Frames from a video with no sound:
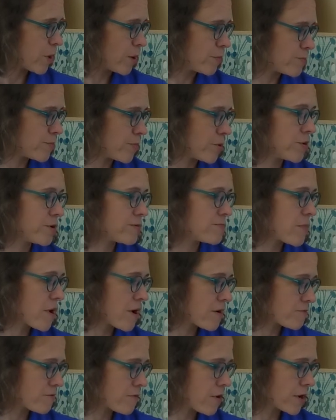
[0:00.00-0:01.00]
on board
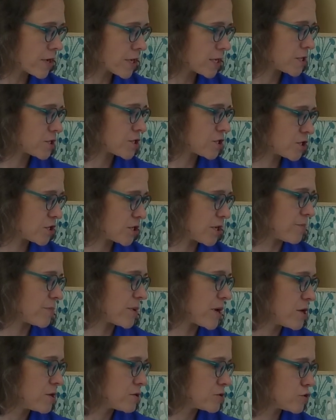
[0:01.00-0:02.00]
my rocket
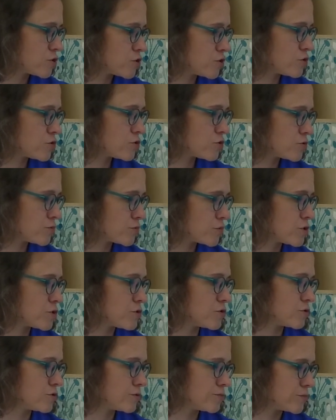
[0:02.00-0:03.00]
ship. Zoom,
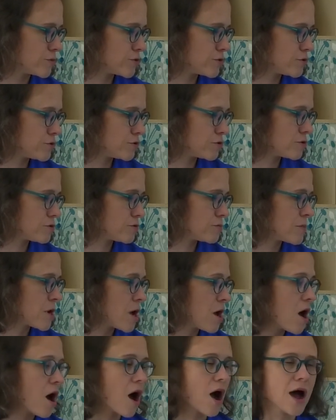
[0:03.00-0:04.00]
zoom, zoom,
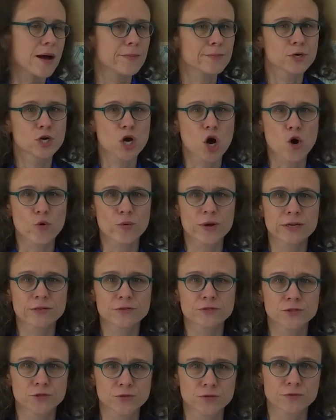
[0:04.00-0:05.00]
I'm
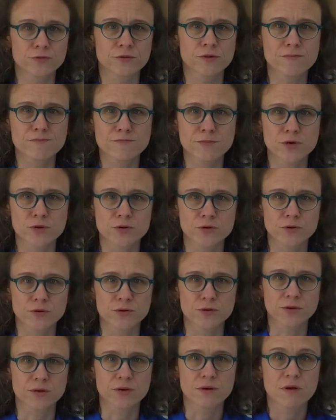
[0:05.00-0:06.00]
going to the
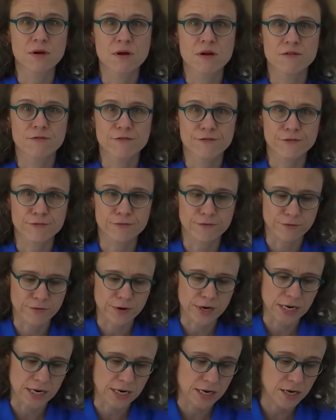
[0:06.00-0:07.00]
moon.
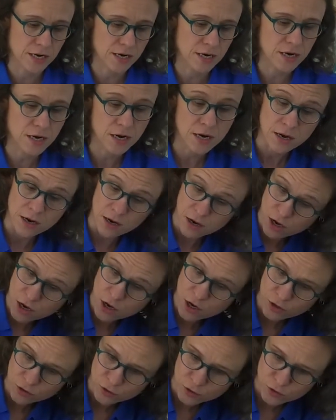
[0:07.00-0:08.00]
3,
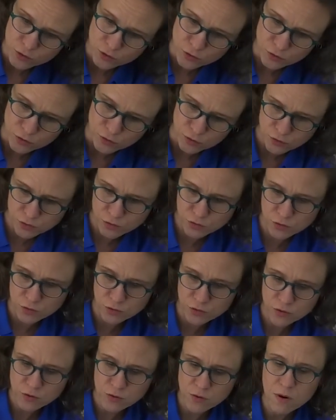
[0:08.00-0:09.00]

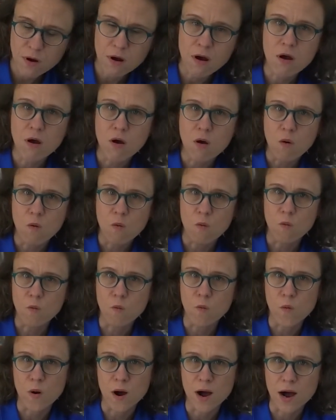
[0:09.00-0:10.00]
2,
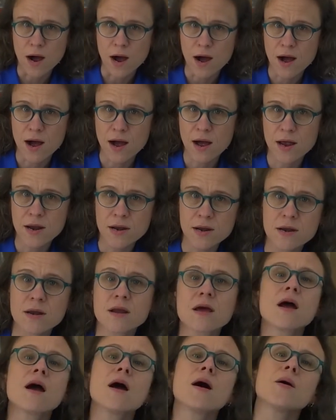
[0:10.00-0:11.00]
1,
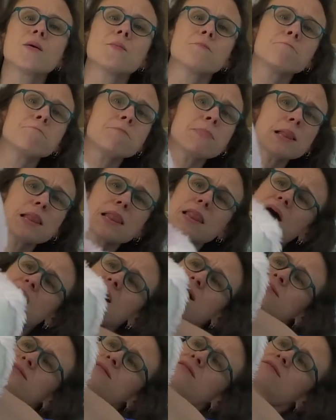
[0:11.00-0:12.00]

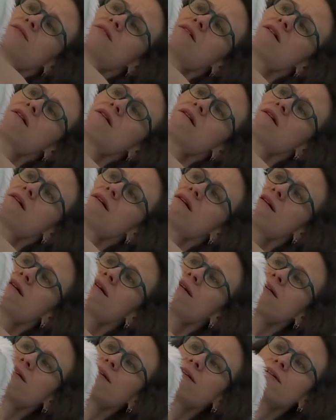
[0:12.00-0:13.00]
blast
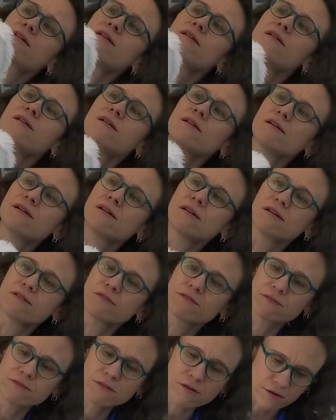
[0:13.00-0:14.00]
off.
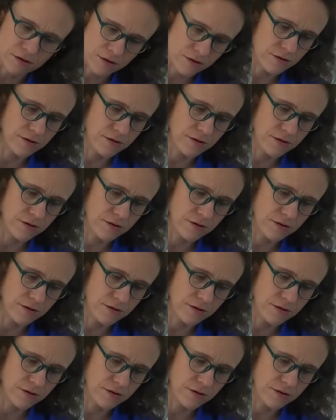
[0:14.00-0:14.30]
Whoa,